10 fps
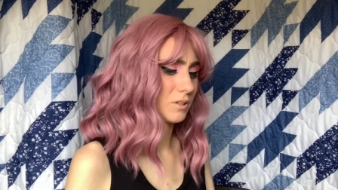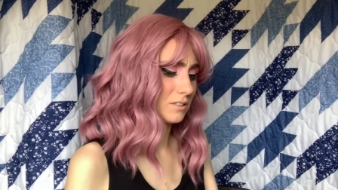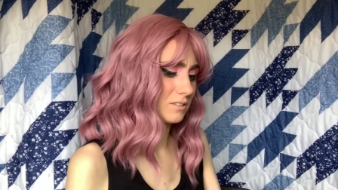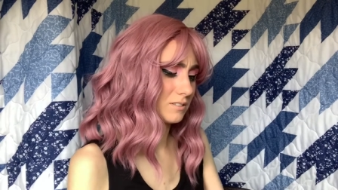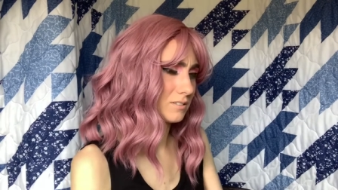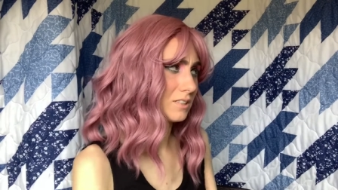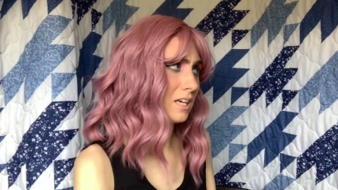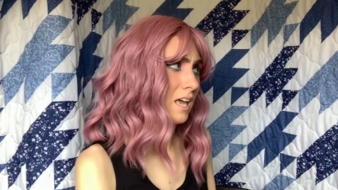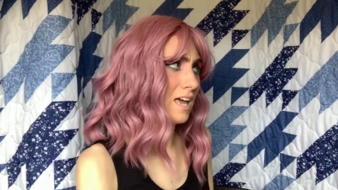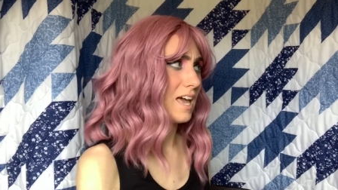places
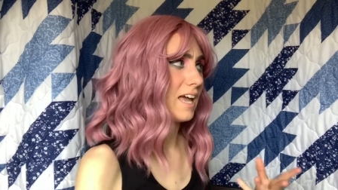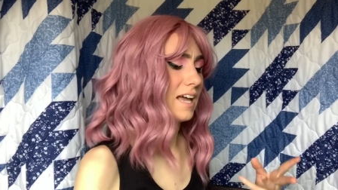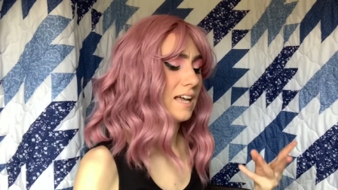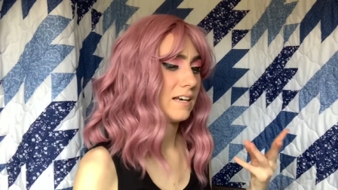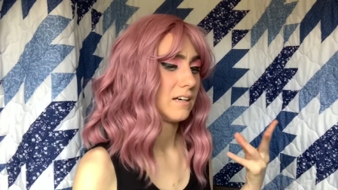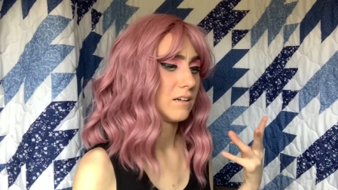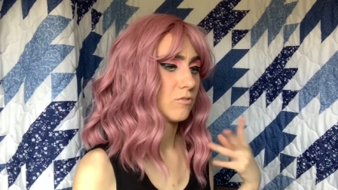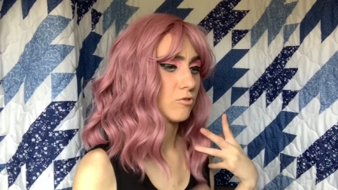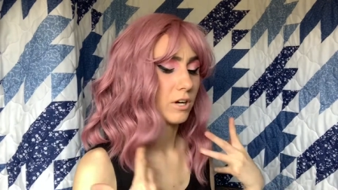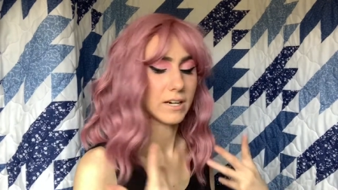and
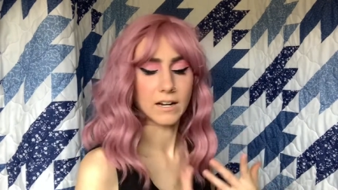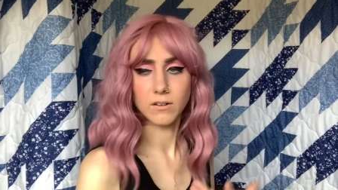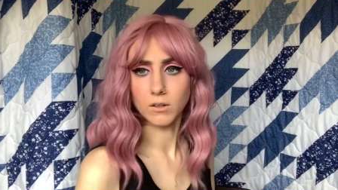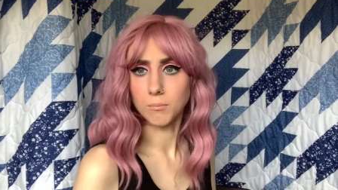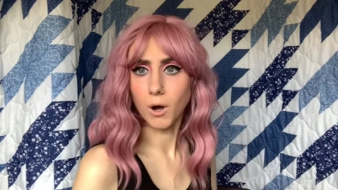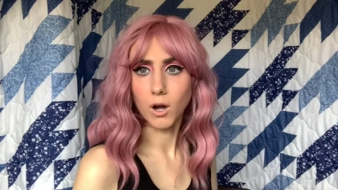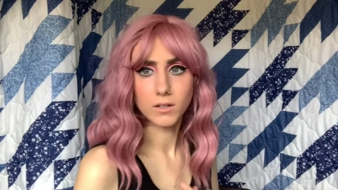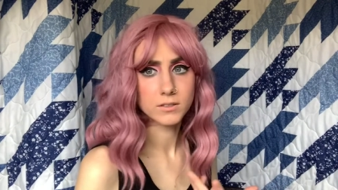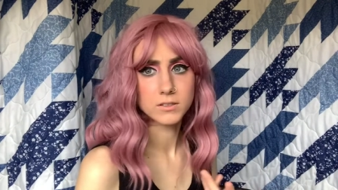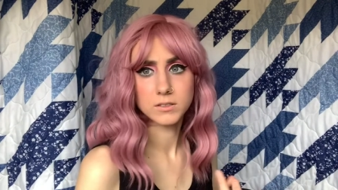right out of the
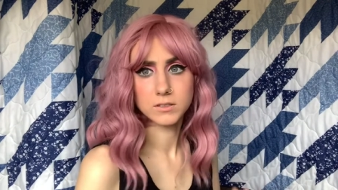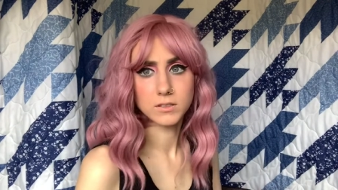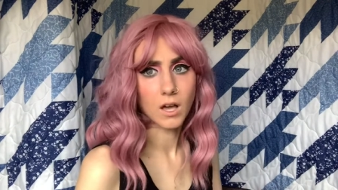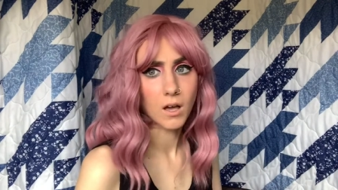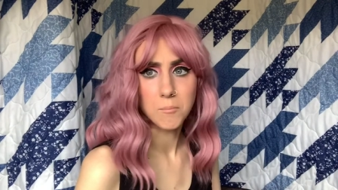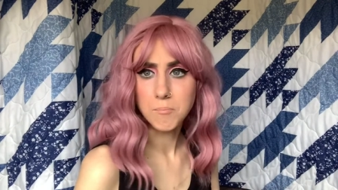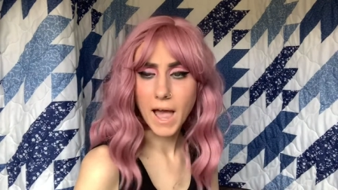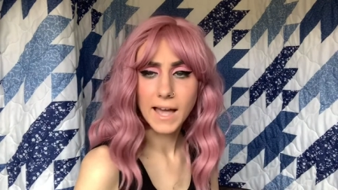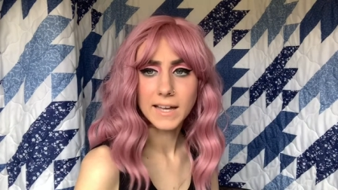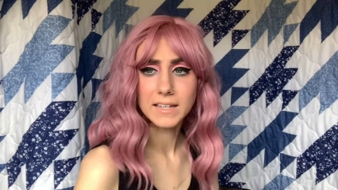box
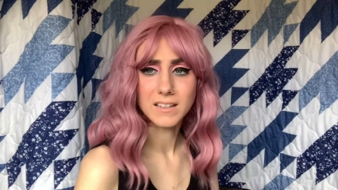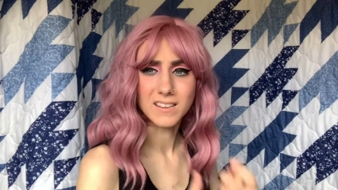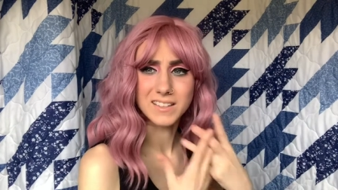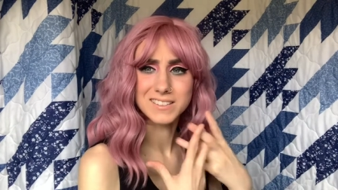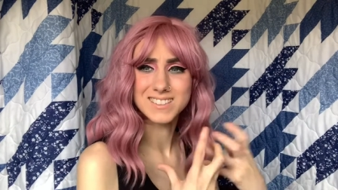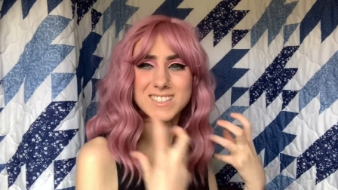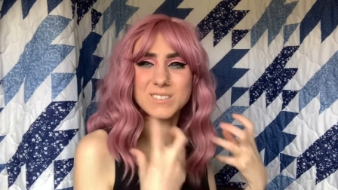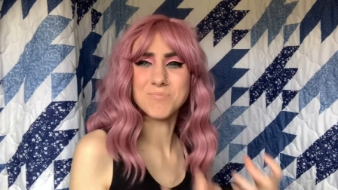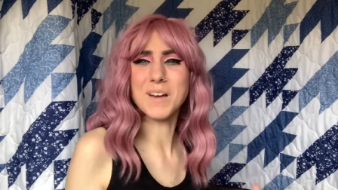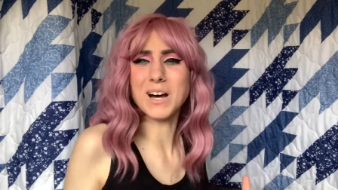bag, they
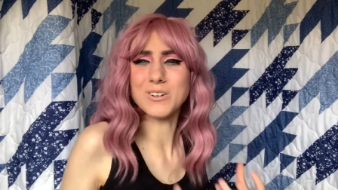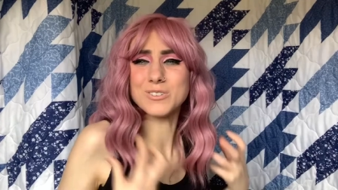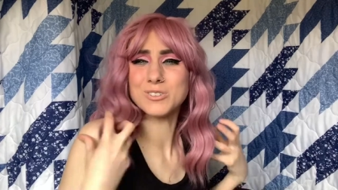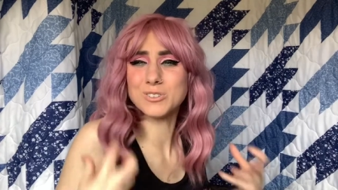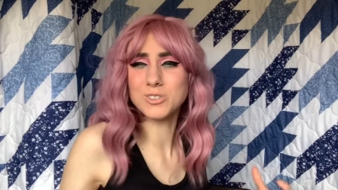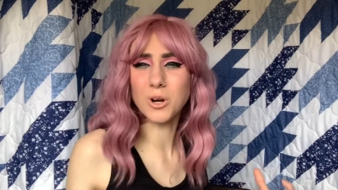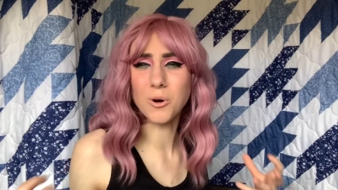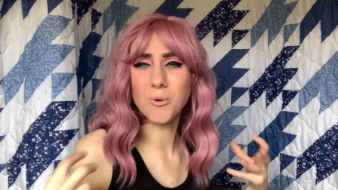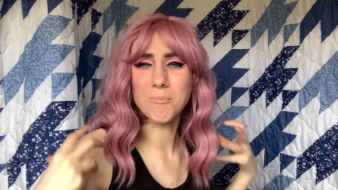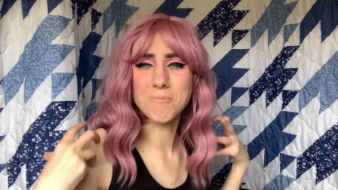smell
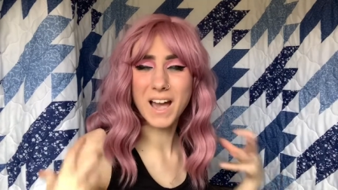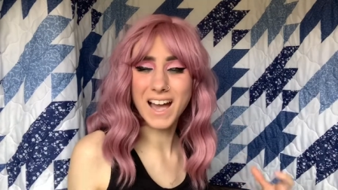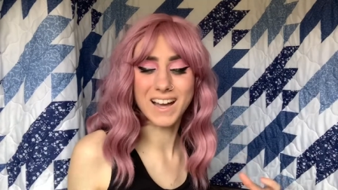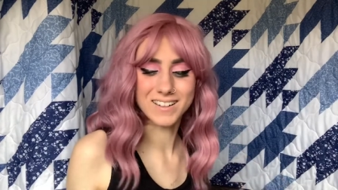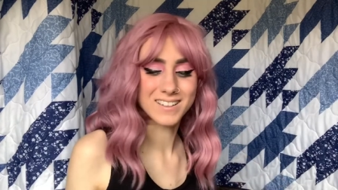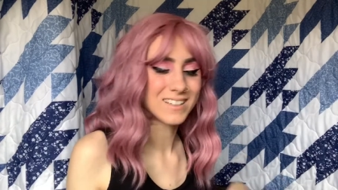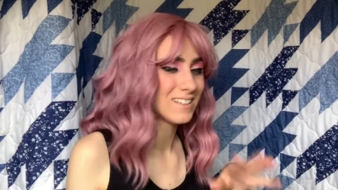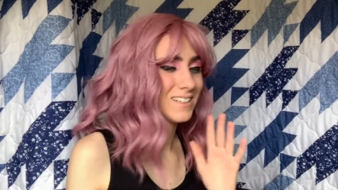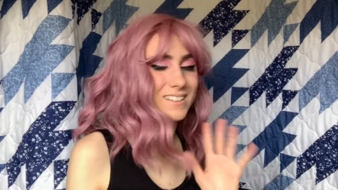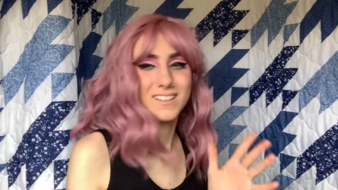so bad.
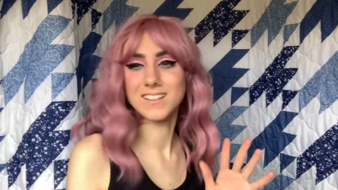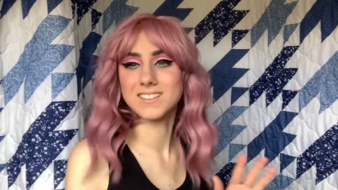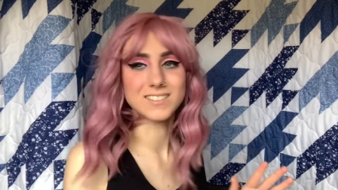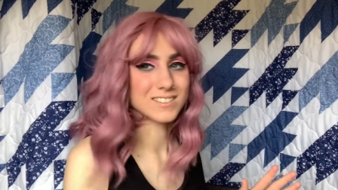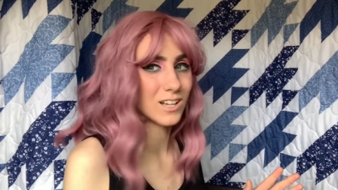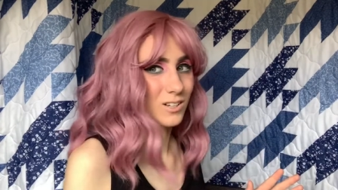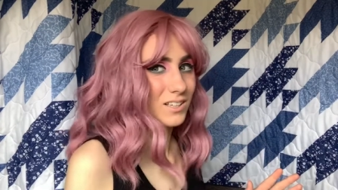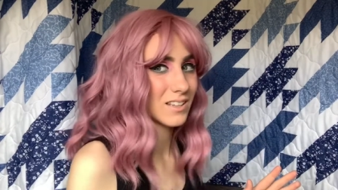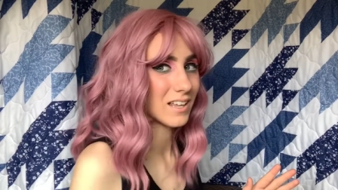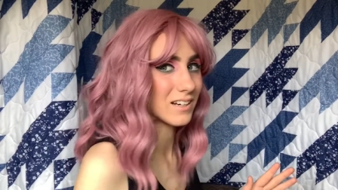This is not
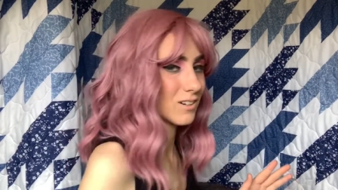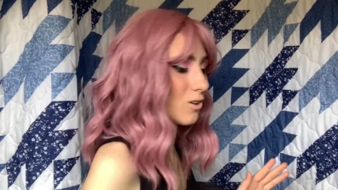like that at